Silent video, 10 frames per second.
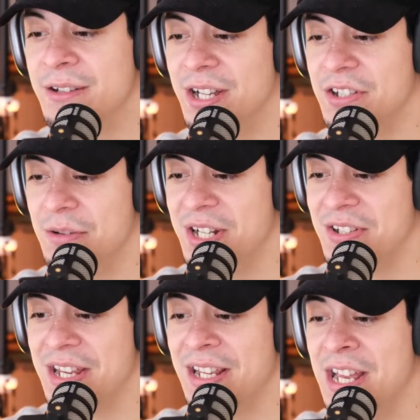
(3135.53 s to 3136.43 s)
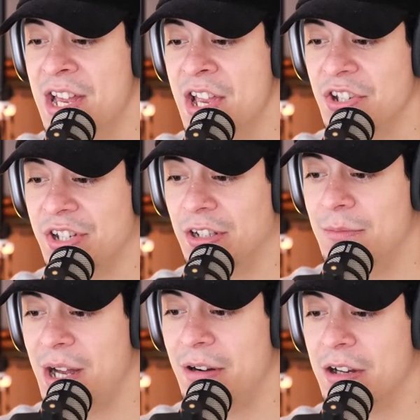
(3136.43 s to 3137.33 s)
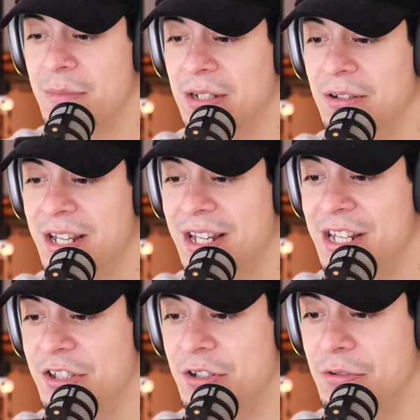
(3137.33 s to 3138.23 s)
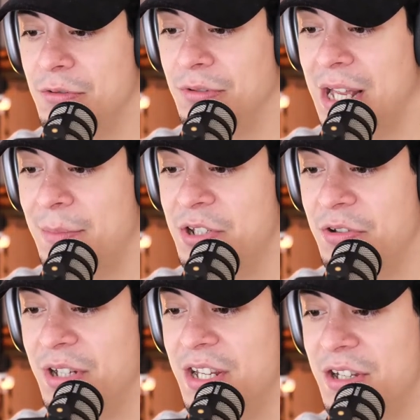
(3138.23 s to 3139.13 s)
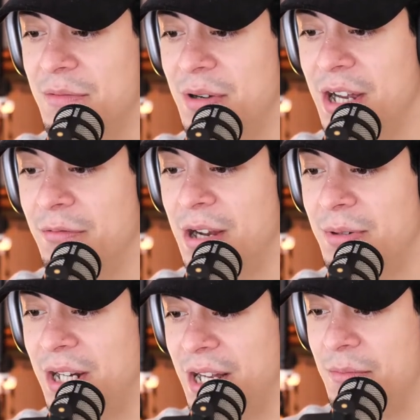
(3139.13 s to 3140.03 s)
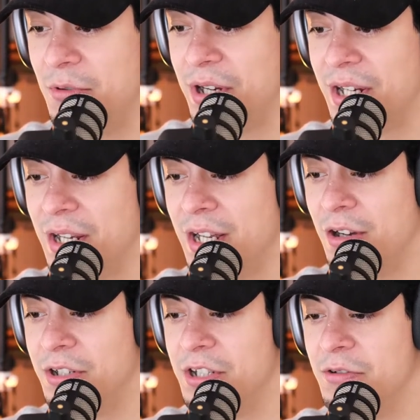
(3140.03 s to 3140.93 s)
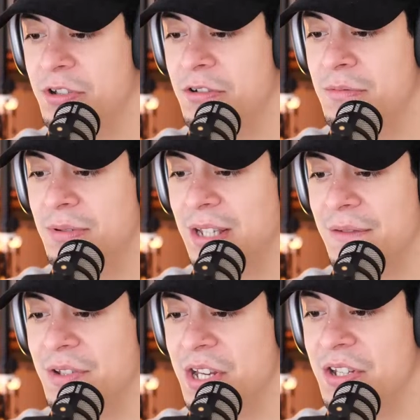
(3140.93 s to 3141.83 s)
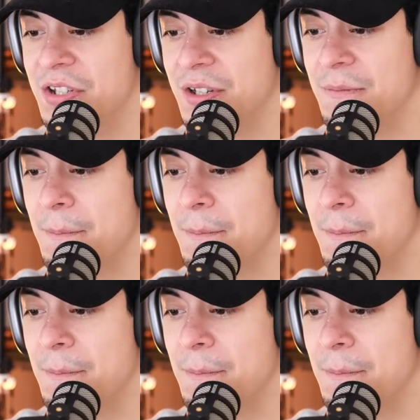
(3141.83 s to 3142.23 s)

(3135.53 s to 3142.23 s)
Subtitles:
Okay, somebody's saying, Shalom, I recommend looking into Lapid Judaism by Rabbi Mordechai on YouTube, life changing.